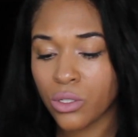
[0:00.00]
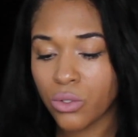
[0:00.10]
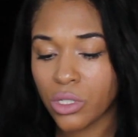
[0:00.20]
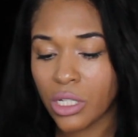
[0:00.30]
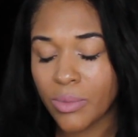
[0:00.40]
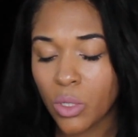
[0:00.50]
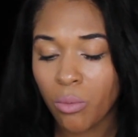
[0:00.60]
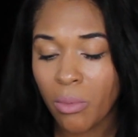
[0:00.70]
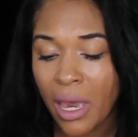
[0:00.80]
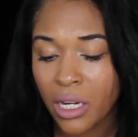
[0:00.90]
do you seem to
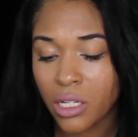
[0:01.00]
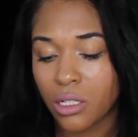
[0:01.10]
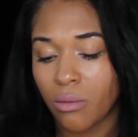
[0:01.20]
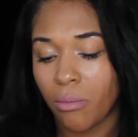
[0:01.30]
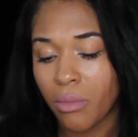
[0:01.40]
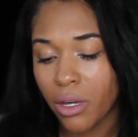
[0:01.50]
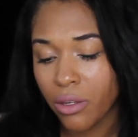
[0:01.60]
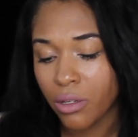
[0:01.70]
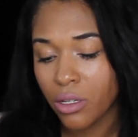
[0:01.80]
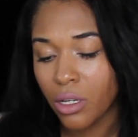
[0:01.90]
manage
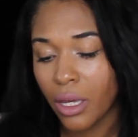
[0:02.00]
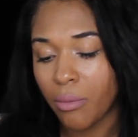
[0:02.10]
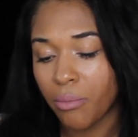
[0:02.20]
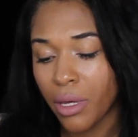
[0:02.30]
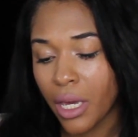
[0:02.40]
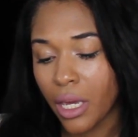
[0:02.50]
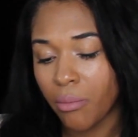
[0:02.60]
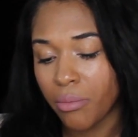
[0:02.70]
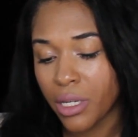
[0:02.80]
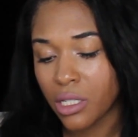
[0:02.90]
motherhood and being
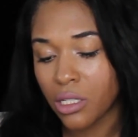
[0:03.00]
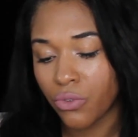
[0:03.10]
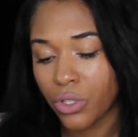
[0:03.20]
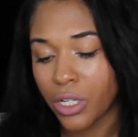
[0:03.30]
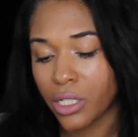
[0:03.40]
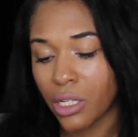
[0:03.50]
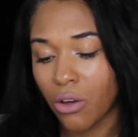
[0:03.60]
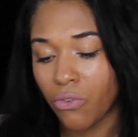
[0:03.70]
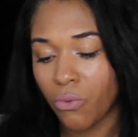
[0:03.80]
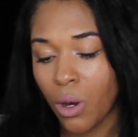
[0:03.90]
in business for
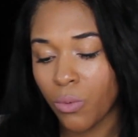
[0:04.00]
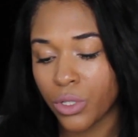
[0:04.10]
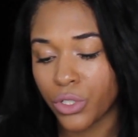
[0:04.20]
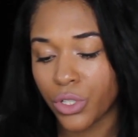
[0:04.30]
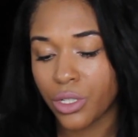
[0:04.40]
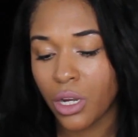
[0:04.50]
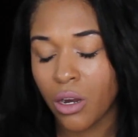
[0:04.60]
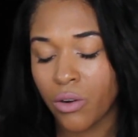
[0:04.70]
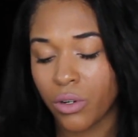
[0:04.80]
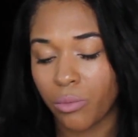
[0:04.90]
yourself? What was your
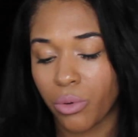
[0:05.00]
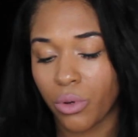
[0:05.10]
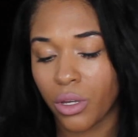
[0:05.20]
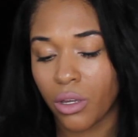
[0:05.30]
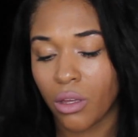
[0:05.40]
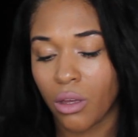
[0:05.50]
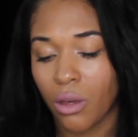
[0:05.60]
turning point?